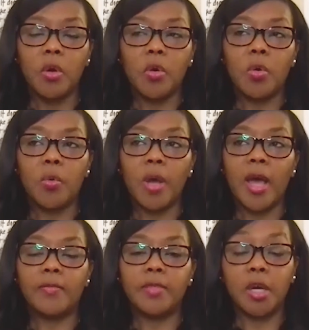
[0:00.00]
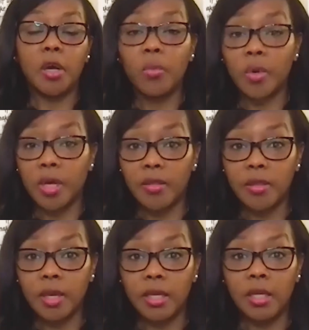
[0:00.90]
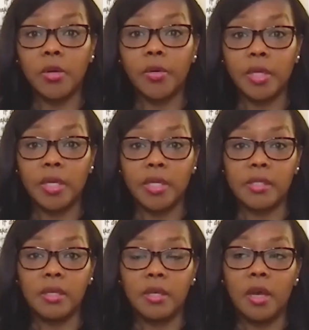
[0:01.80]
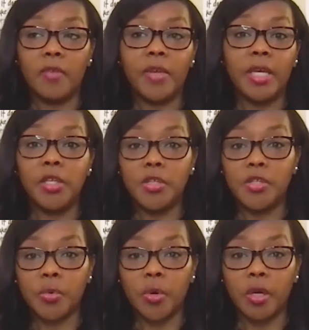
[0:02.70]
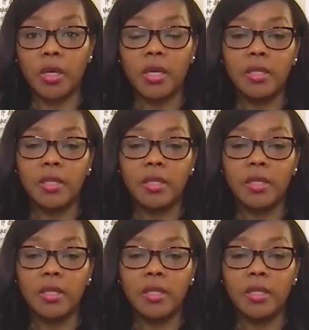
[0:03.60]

who have dealt with an illness of any sort,